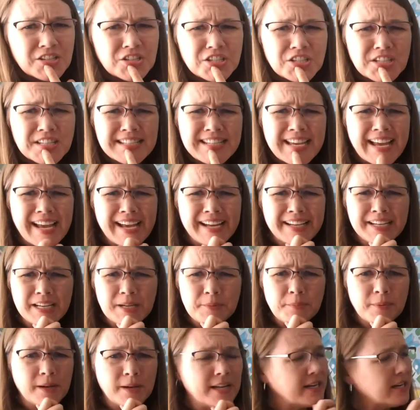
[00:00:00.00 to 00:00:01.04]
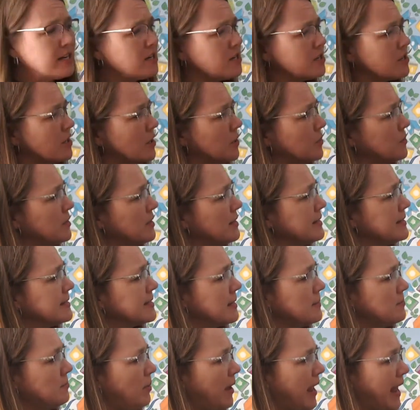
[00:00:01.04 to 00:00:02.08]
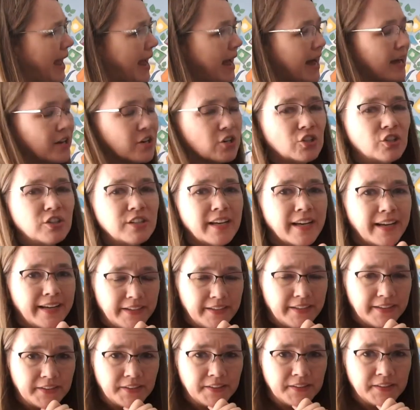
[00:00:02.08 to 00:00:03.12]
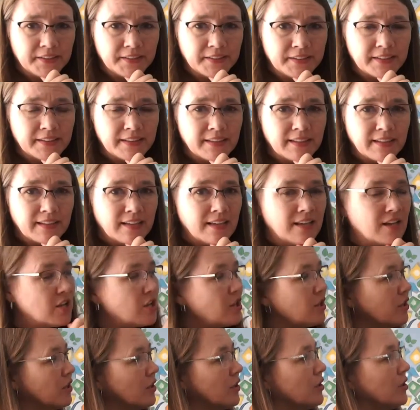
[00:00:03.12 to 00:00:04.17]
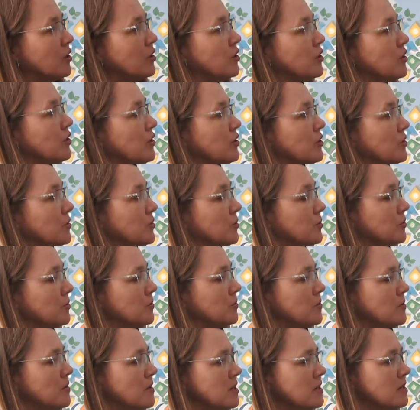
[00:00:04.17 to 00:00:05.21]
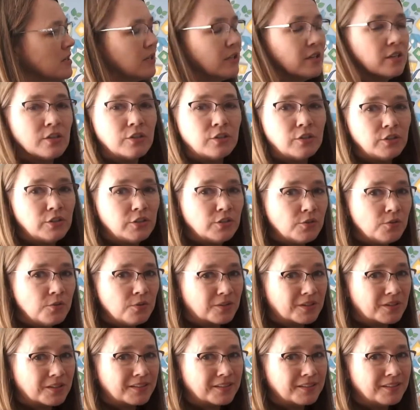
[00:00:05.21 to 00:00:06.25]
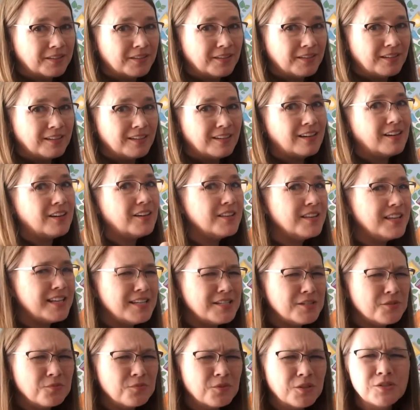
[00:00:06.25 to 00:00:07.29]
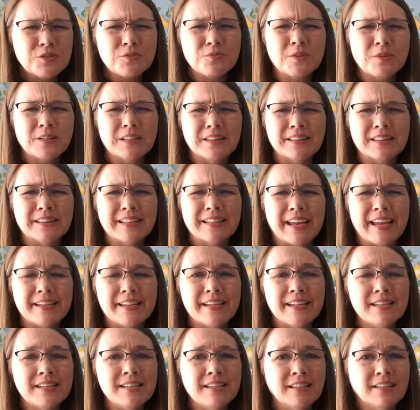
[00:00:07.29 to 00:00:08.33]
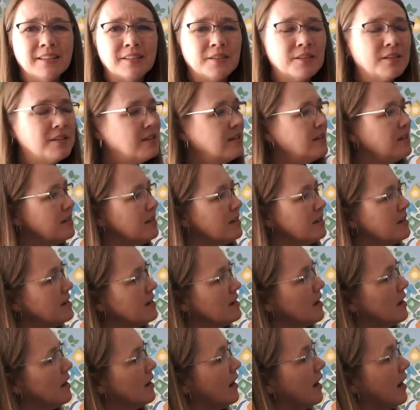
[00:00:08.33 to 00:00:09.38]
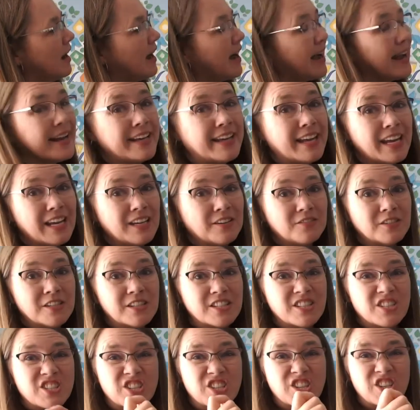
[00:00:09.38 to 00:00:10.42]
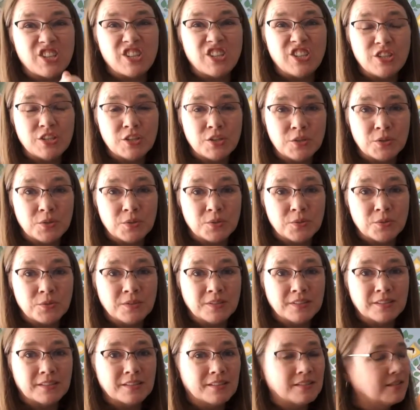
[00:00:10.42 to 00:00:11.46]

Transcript: does anybody notice a pattern here? You, your. Are these words related? I gave it to you,